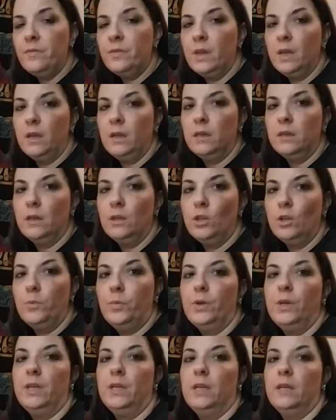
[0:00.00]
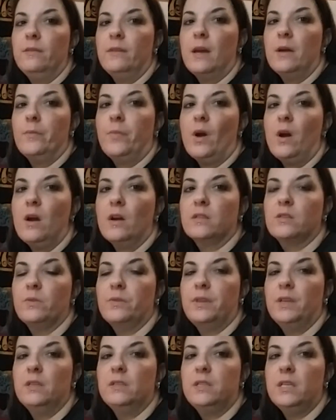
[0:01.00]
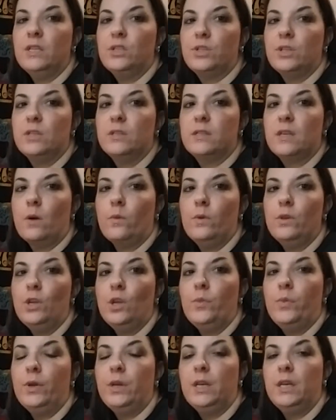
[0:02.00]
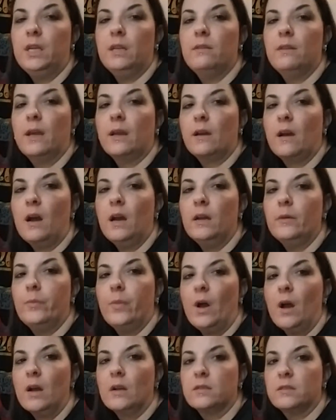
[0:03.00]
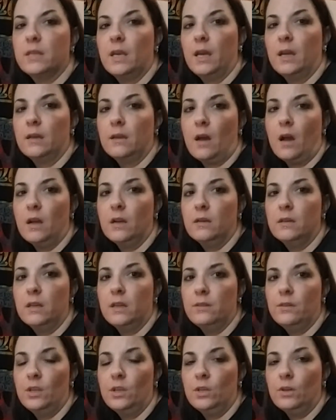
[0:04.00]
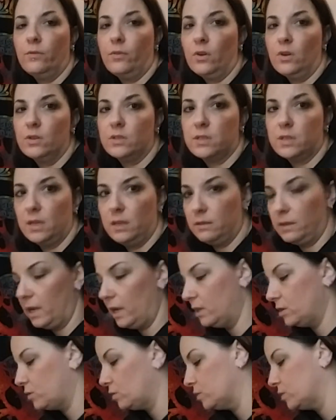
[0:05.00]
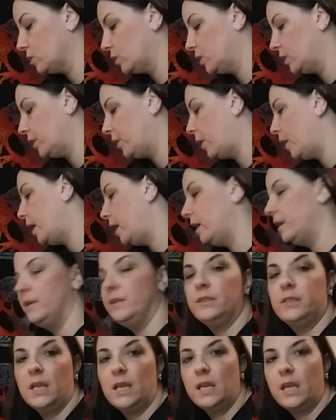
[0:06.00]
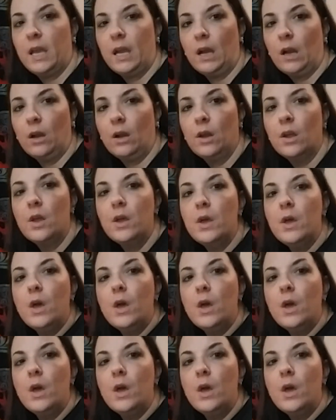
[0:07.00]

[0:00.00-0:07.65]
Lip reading: then you put it in that box with the intentions that when you put it in that God box, that God and the universe and the angels are going to go ahead and take care